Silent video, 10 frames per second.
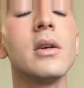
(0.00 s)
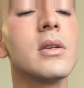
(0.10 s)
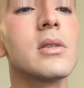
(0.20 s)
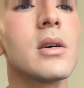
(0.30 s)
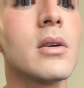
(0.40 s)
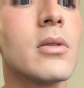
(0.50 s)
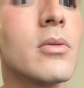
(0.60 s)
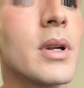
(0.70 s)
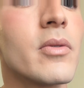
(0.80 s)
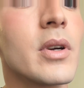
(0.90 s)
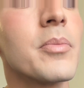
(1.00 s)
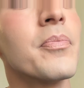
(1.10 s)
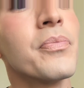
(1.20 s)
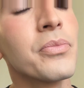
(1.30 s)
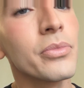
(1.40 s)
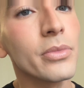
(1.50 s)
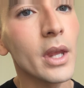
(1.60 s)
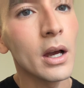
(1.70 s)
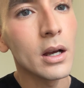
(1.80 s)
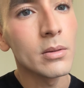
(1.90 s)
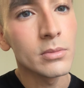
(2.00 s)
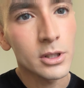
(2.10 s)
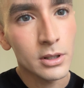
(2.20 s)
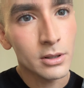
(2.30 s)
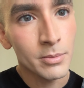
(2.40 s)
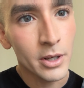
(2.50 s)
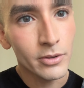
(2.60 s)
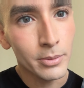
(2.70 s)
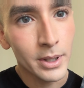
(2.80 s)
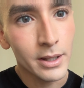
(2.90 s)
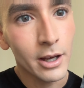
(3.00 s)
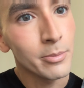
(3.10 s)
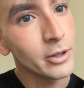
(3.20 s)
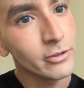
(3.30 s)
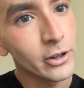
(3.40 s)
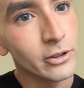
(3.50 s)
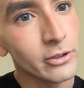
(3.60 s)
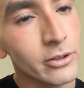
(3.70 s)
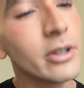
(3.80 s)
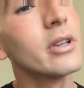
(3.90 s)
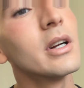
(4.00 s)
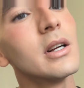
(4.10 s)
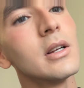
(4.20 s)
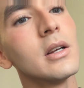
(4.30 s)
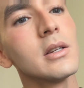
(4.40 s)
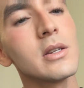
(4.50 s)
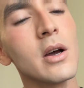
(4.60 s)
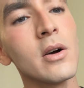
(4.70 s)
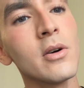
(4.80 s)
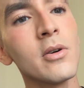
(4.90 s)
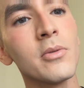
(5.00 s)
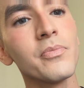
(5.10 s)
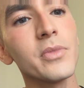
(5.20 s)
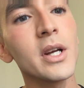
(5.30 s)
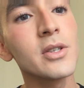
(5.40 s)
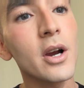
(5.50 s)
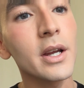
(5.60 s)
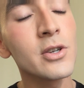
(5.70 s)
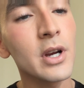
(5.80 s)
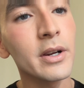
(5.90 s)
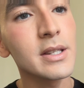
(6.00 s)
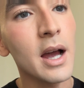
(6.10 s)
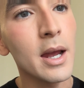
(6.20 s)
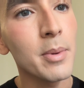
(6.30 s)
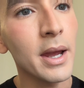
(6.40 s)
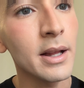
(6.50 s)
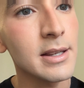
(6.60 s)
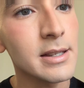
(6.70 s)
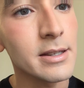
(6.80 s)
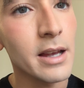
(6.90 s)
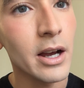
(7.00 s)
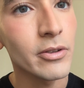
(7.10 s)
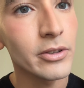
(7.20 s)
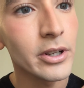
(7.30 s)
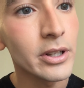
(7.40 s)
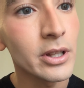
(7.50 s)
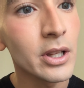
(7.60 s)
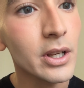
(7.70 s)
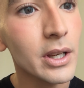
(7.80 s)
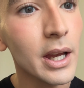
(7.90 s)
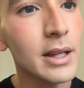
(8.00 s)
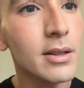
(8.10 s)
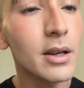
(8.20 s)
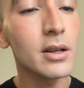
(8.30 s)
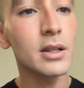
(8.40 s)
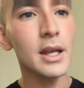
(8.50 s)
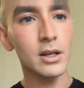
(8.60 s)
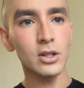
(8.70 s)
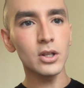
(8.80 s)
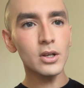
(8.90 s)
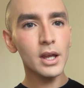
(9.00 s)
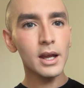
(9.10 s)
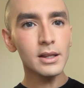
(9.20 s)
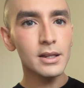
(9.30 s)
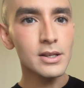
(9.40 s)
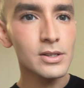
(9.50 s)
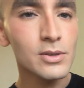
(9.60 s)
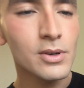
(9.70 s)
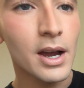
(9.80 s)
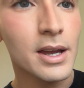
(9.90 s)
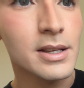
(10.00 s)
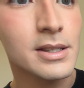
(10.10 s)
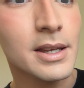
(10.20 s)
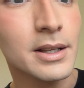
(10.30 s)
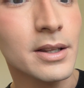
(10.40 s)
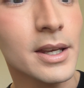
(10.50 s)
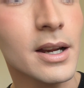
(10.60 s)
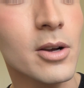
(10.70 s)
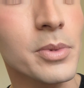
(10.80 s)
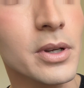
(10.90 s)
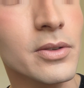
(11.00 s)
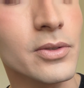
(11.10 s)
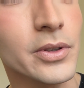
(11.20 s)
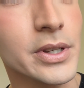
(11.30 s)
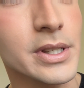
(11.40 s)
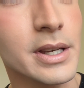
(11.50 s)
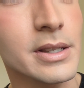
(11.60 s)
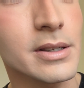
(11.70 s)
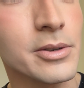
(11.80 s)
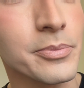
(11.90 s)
So whatever. So I'm not filming like that on my phone. So A Dark and Drowning Tide by Allison Saft. Look at this, you guys. Like, look at how beautiful this is.